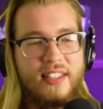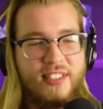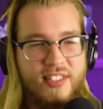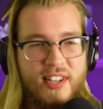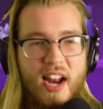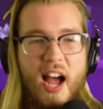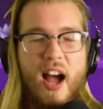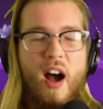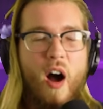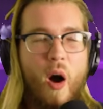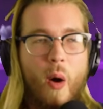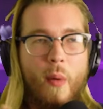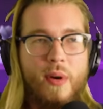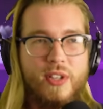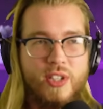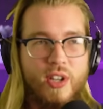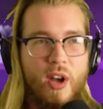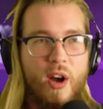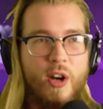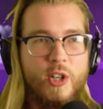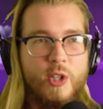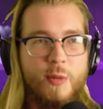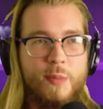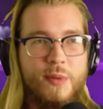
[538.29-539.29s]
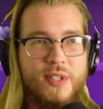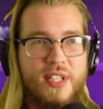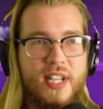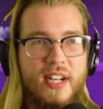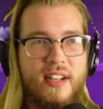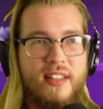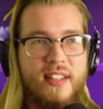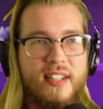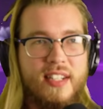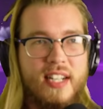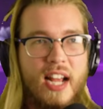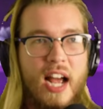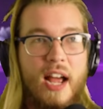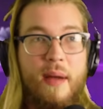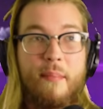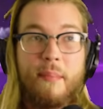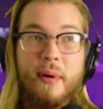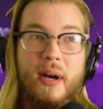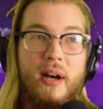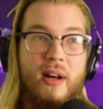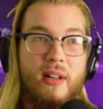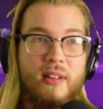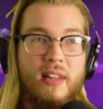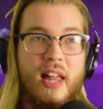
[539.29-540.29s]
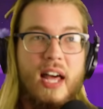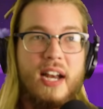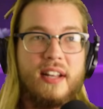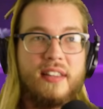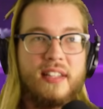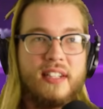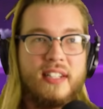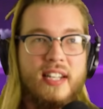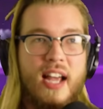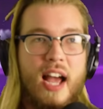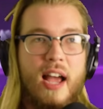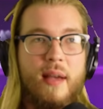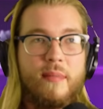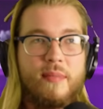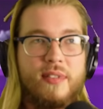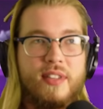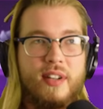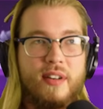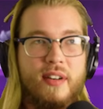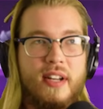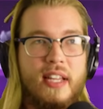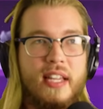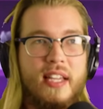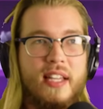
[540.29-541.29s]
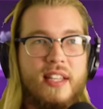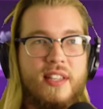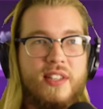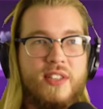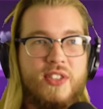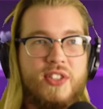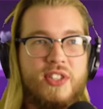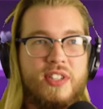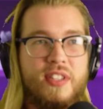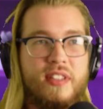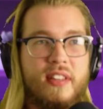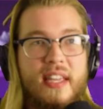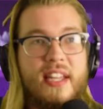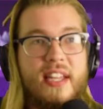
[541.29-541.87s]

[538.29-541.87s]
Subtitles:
it's not always 100% of the time, but a lot of the times there is